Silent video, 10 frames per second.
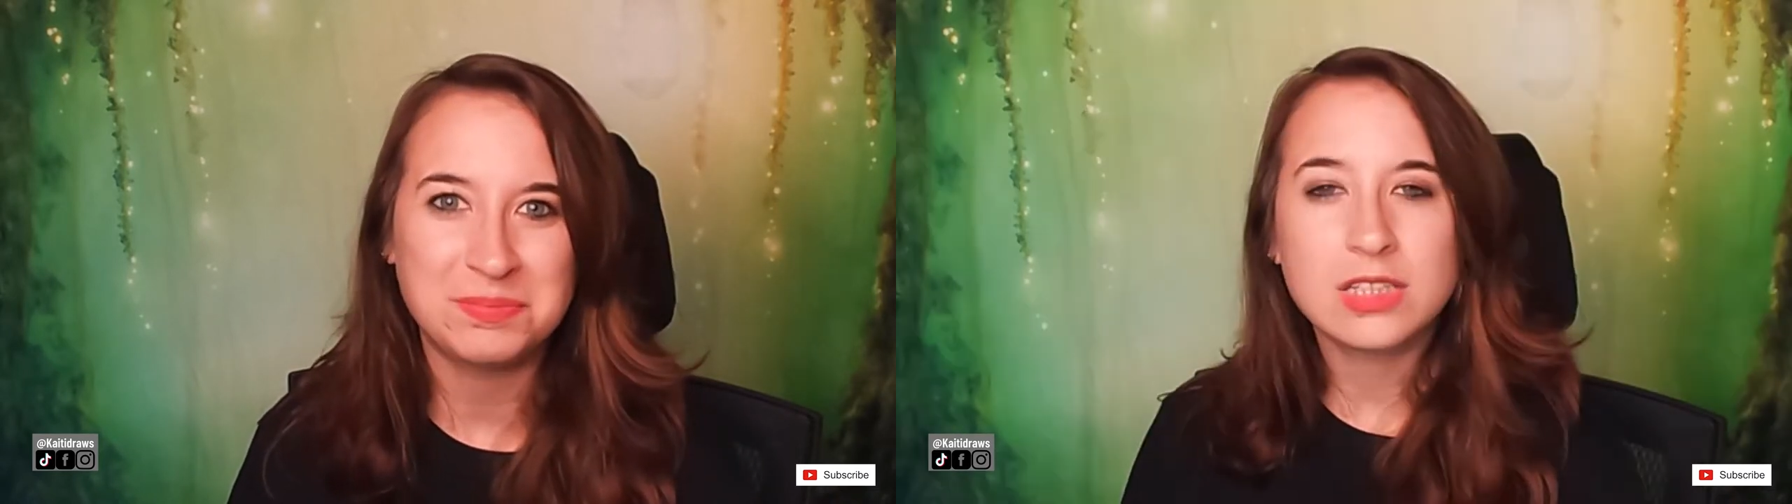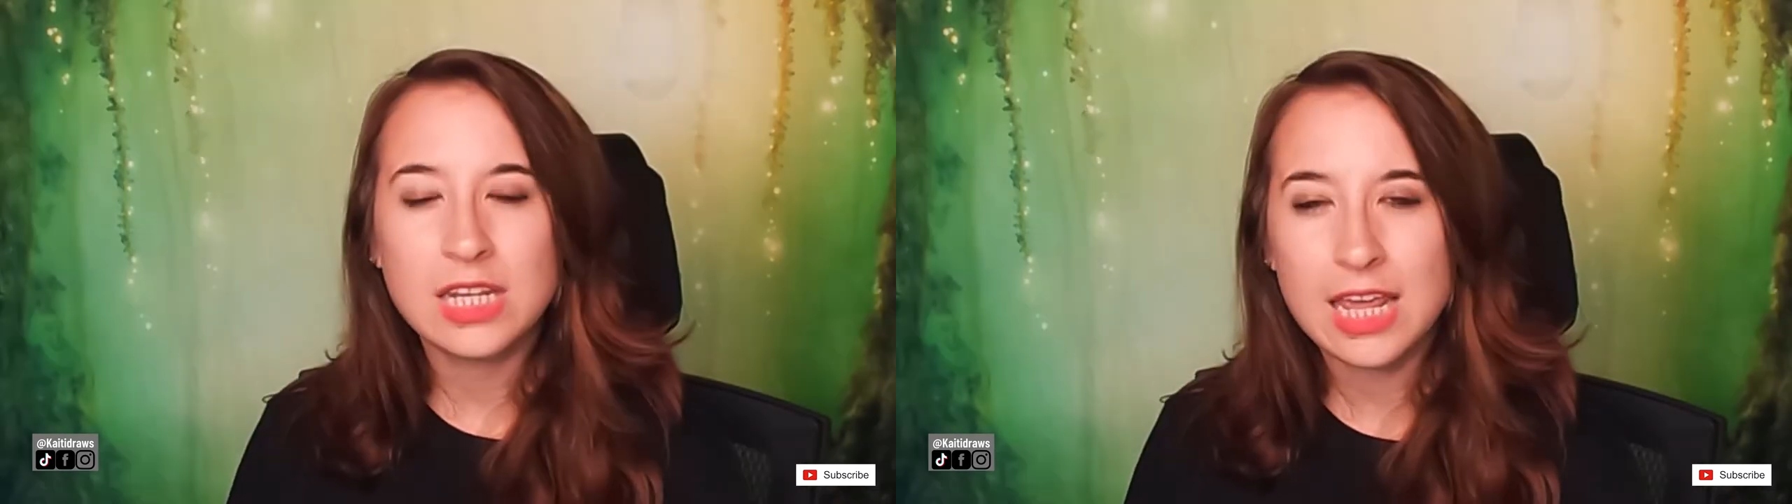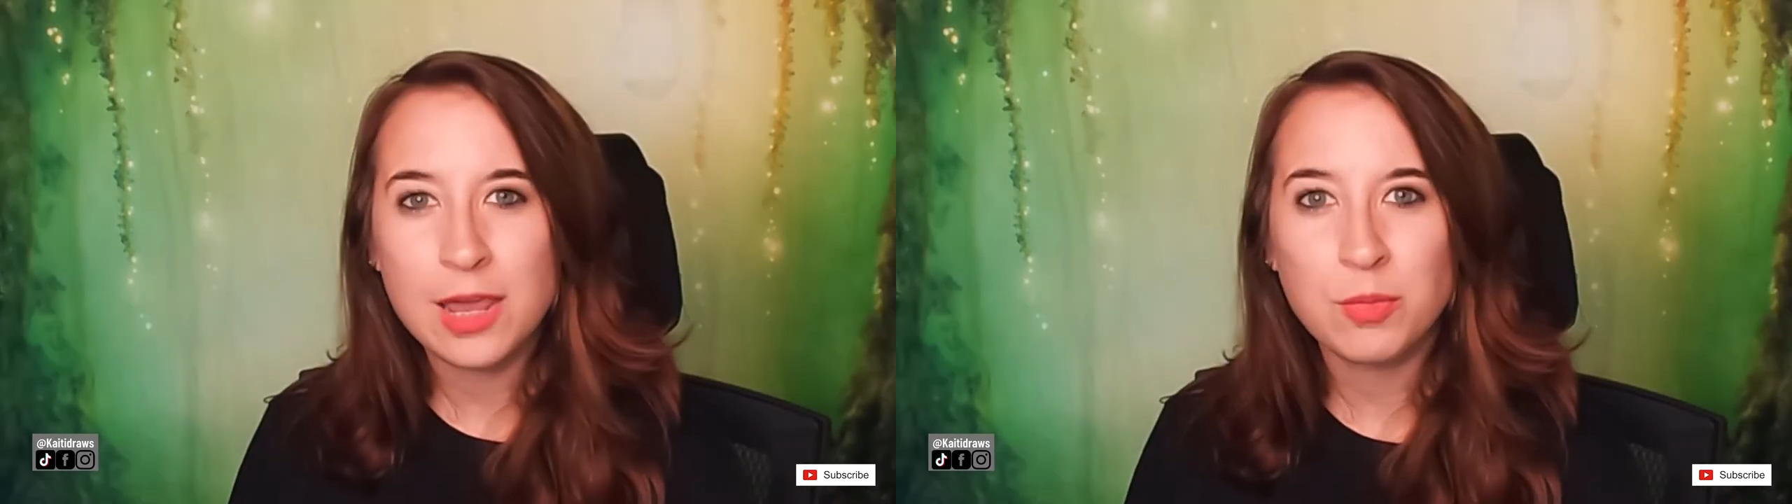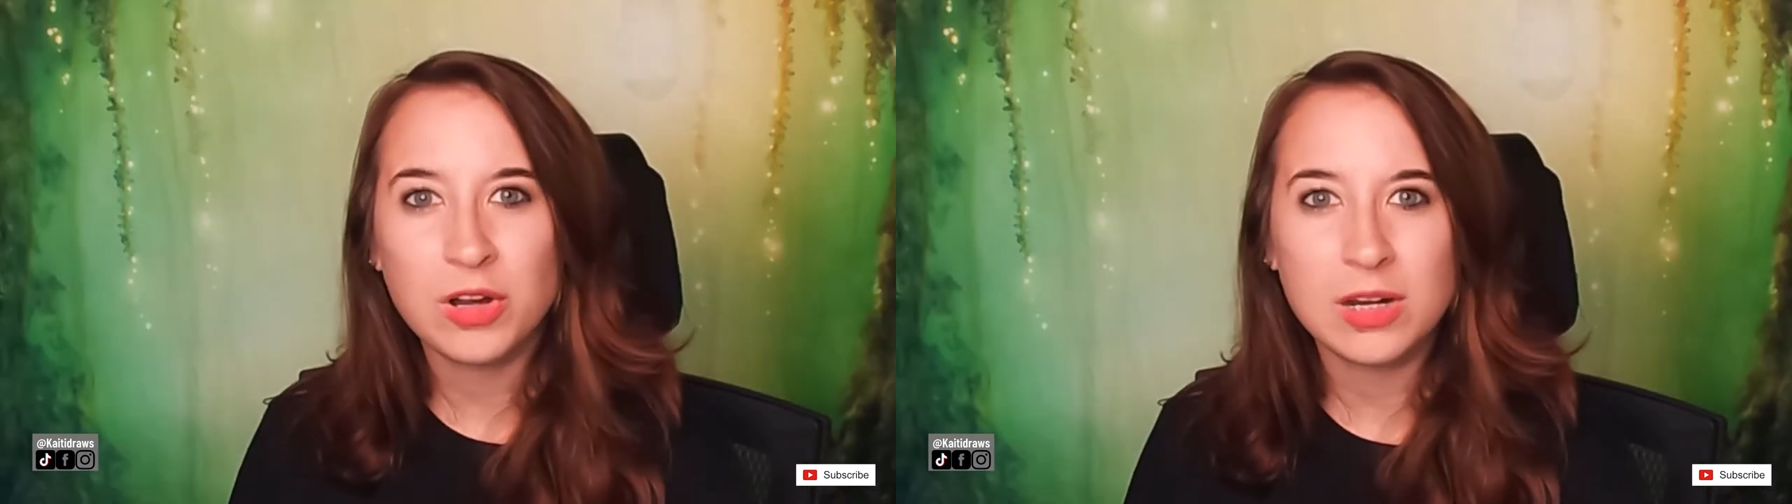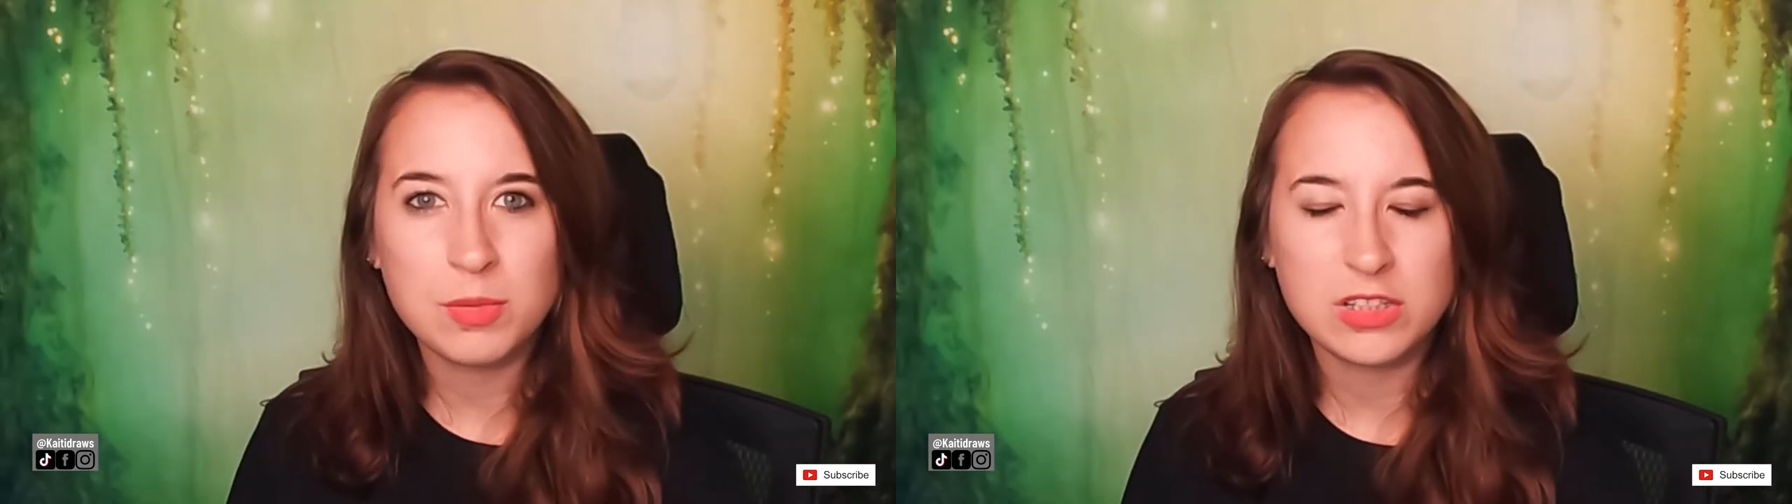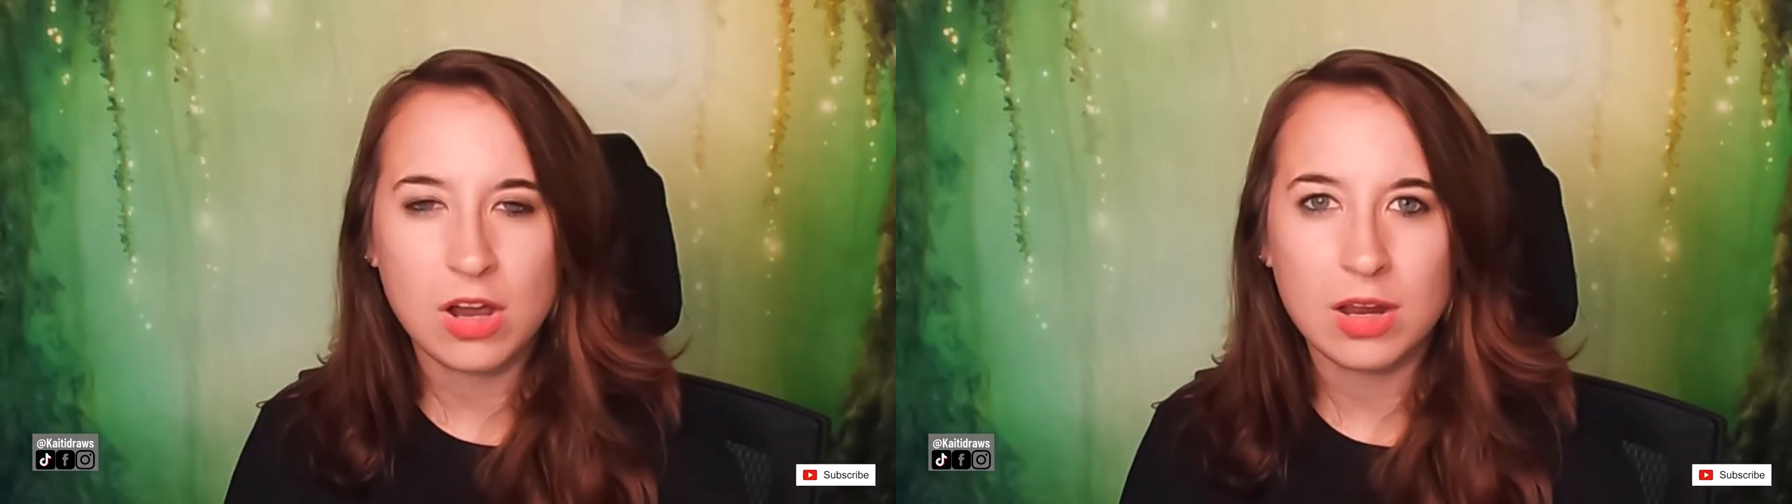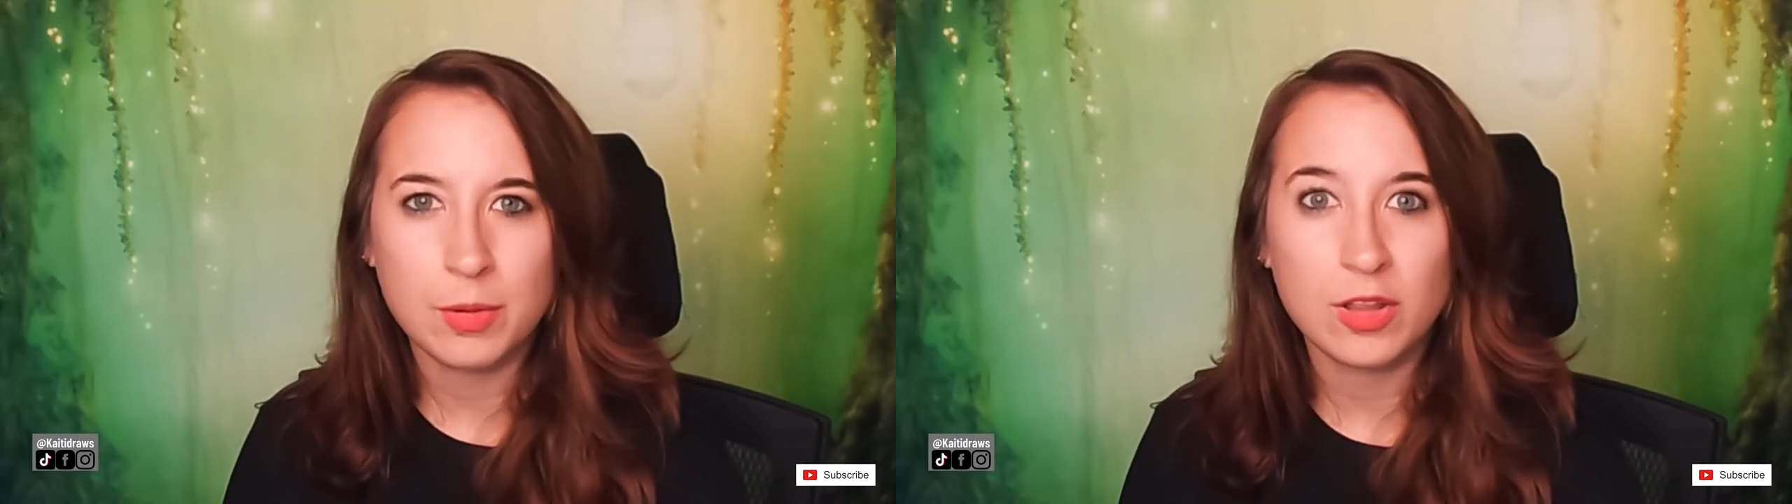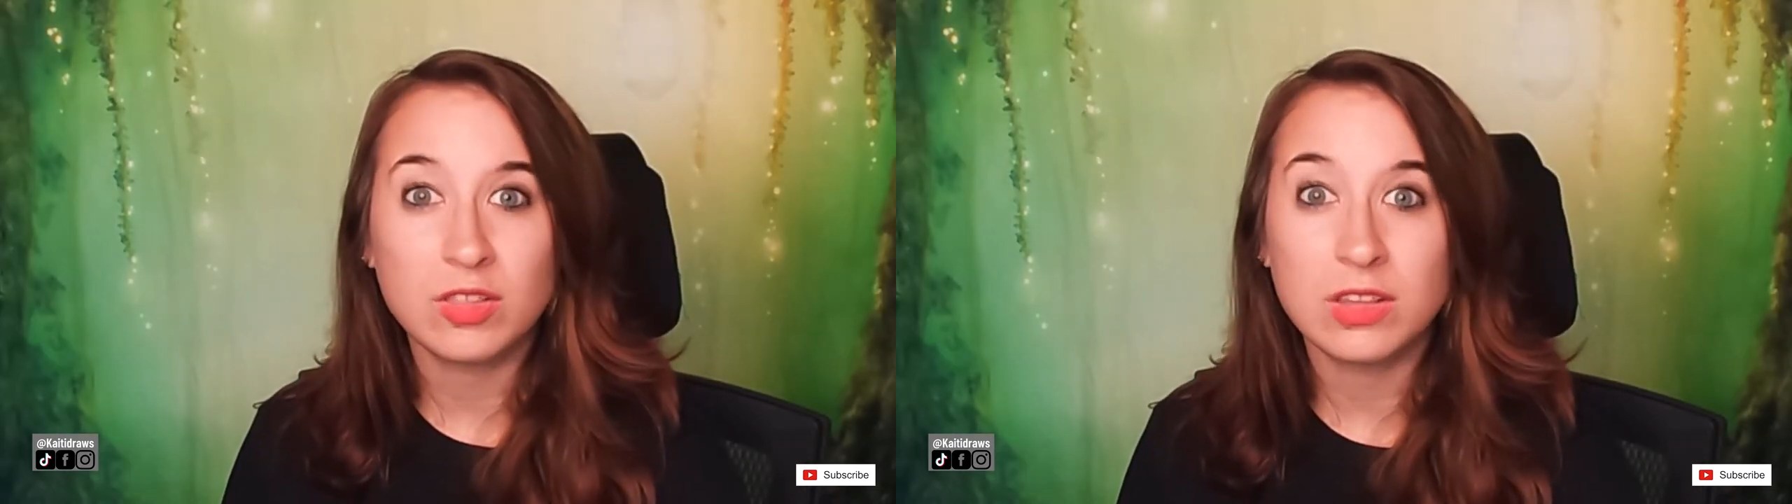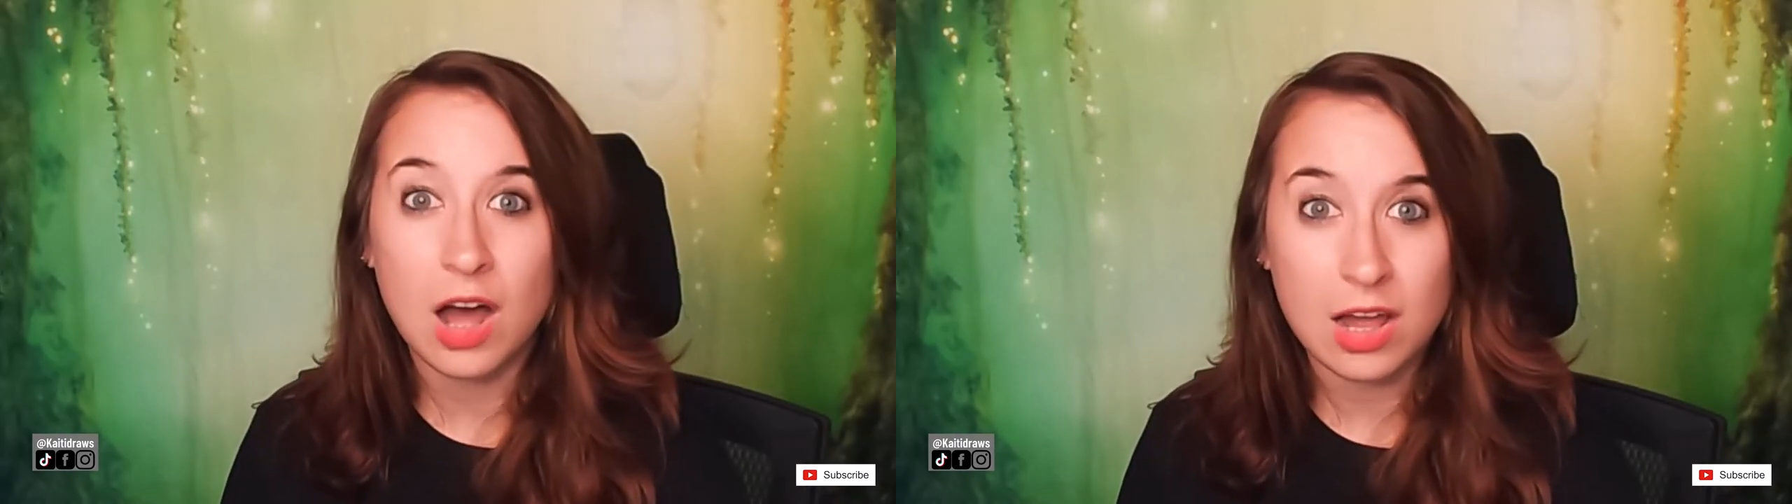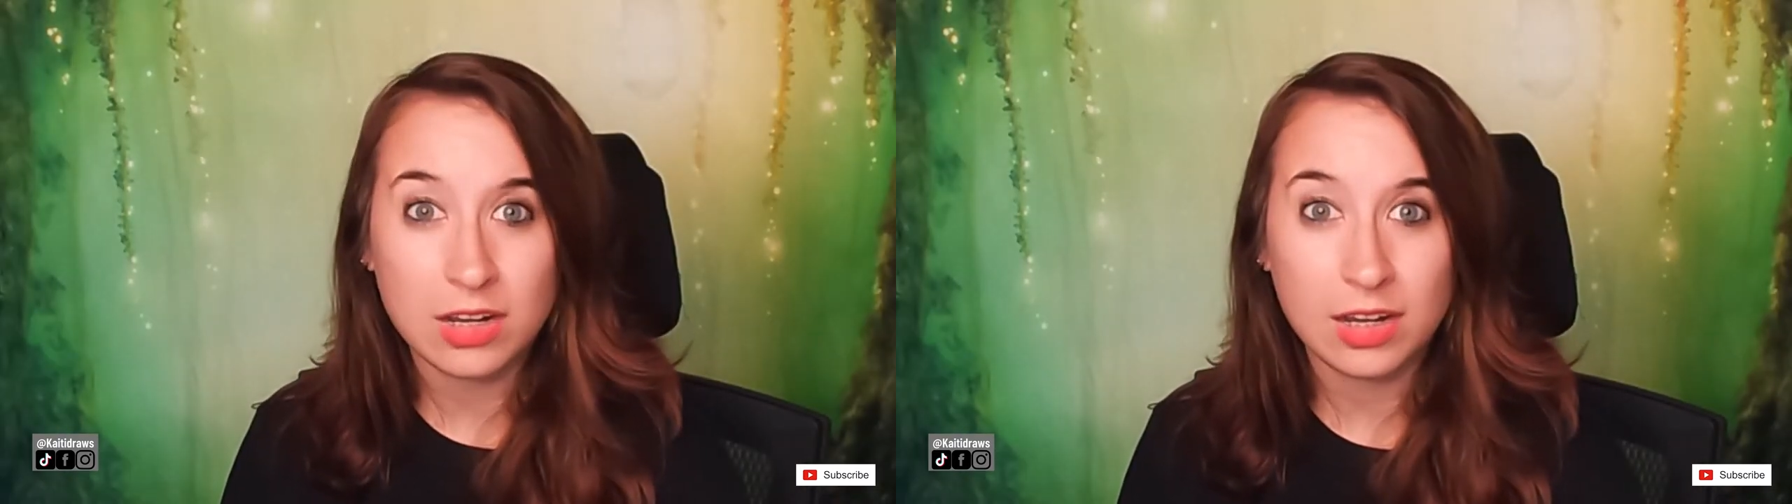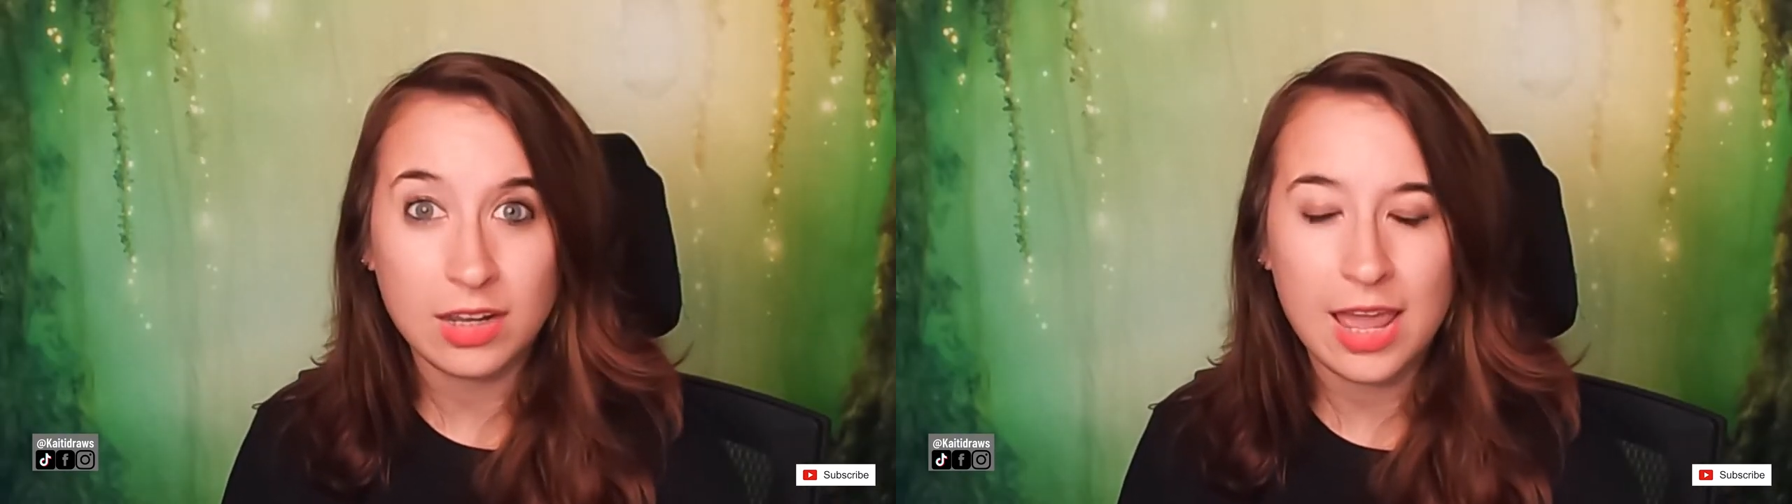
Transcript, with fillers: Today, we're going to be talking about Lada,